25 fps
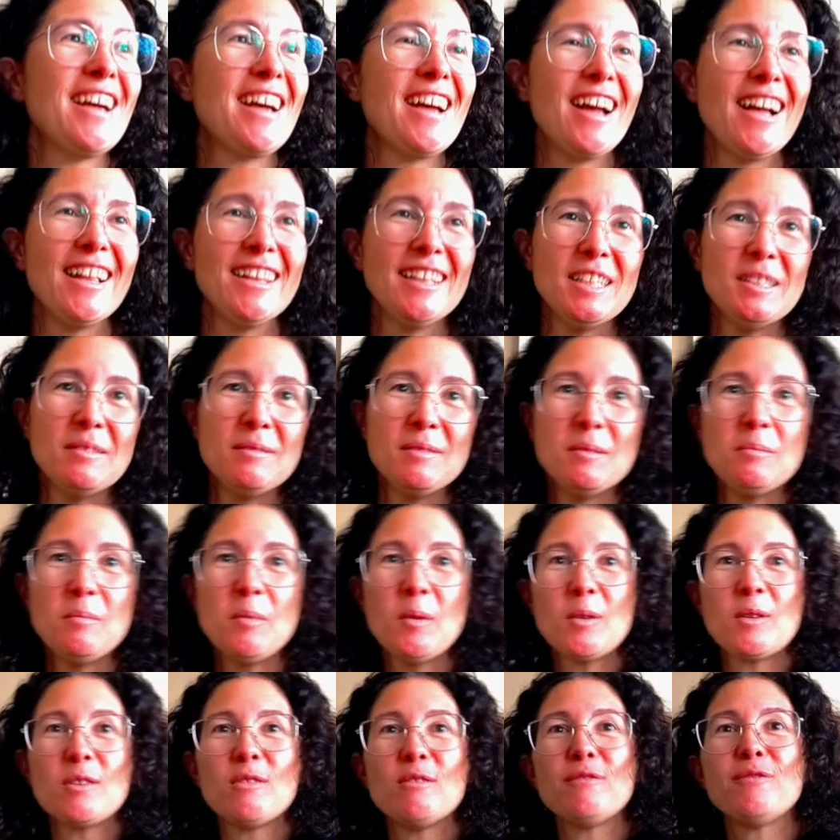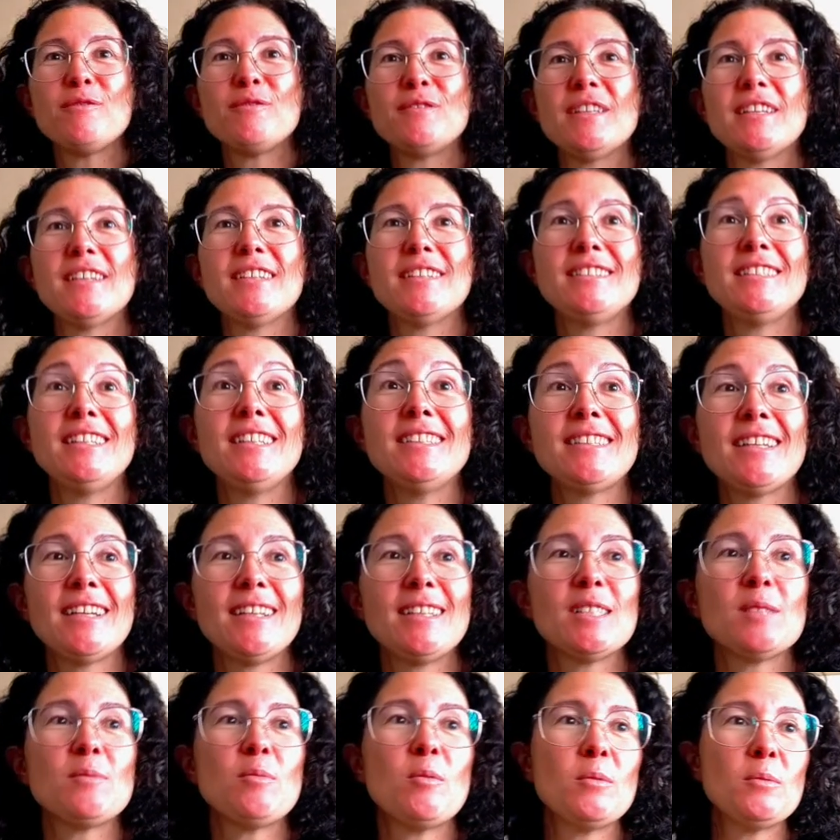A little bit more of the
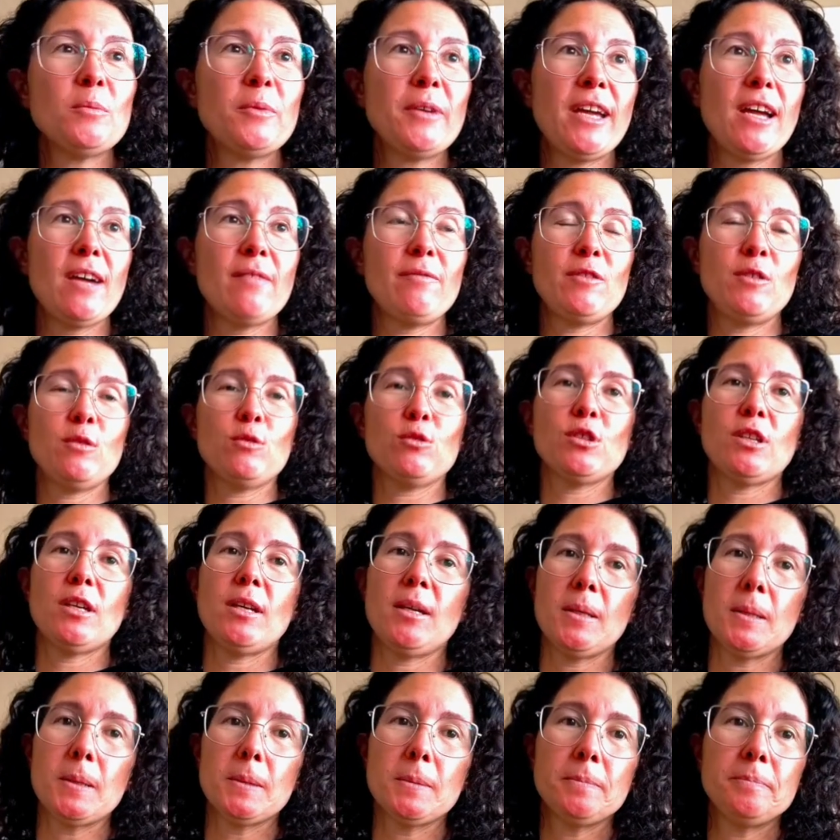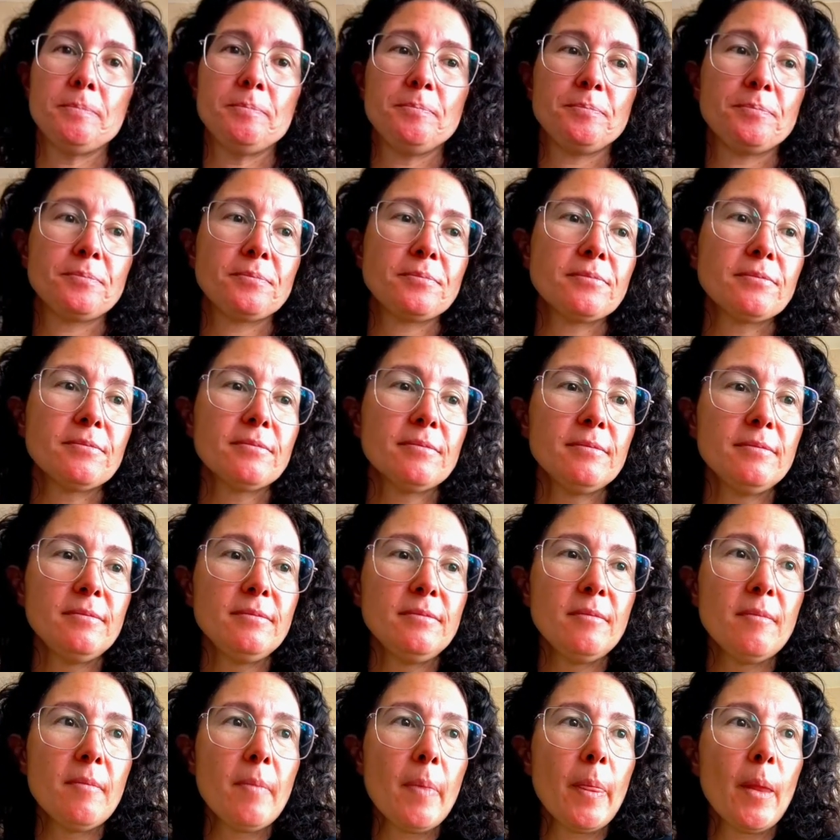details what we have used here.
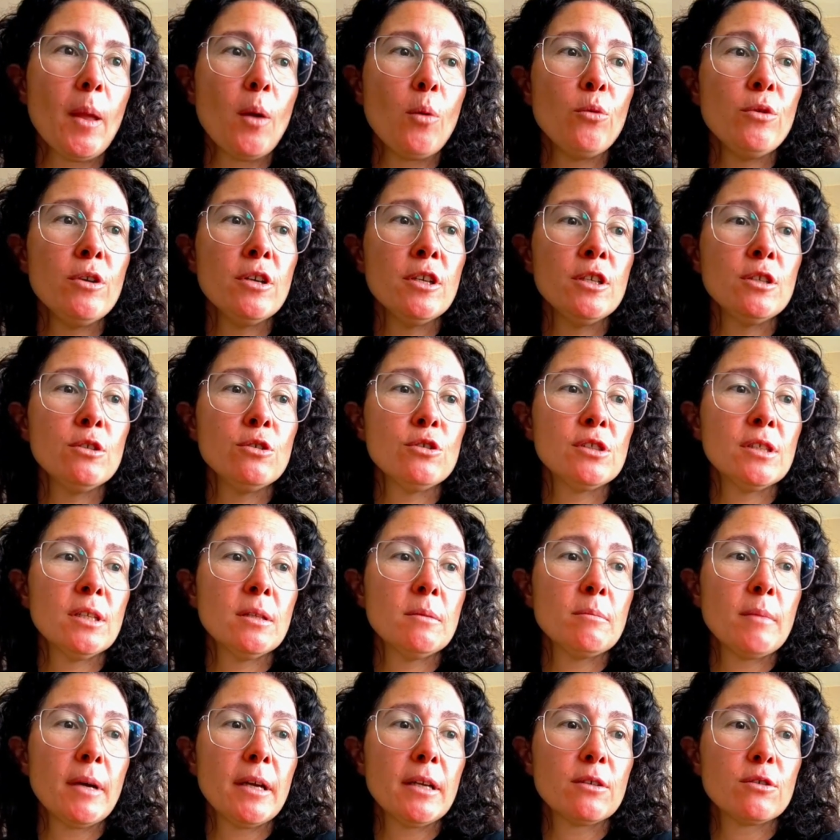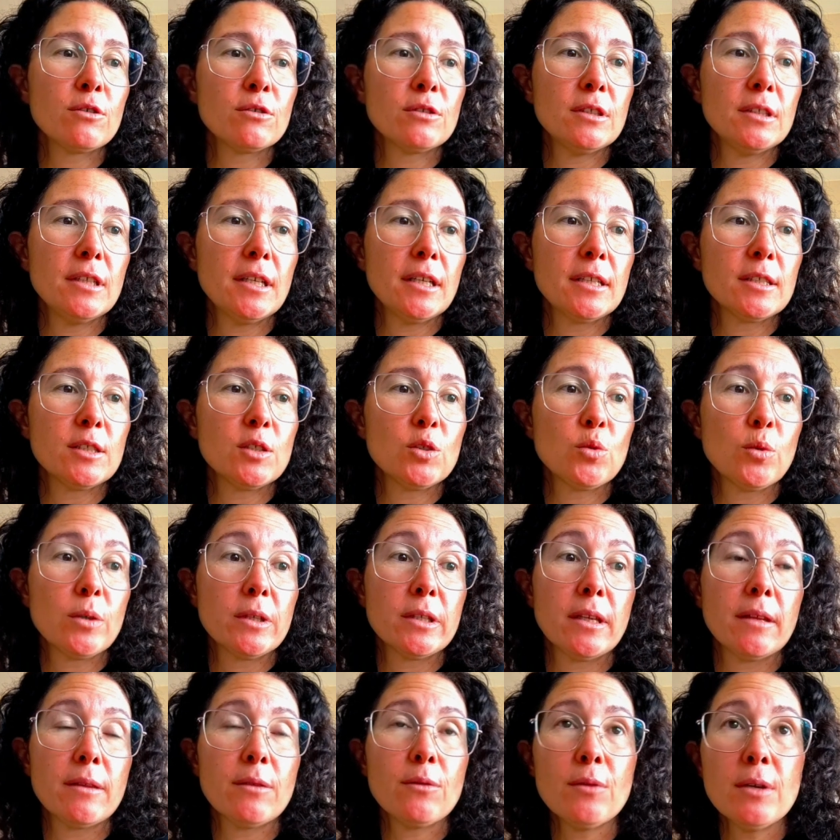We're using MicroTx
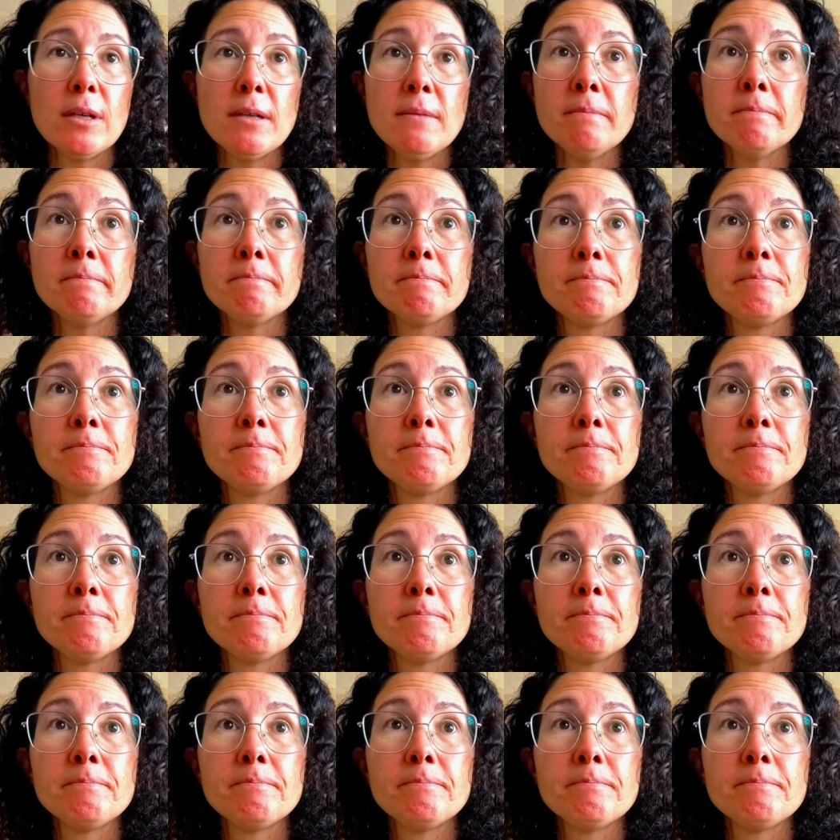23.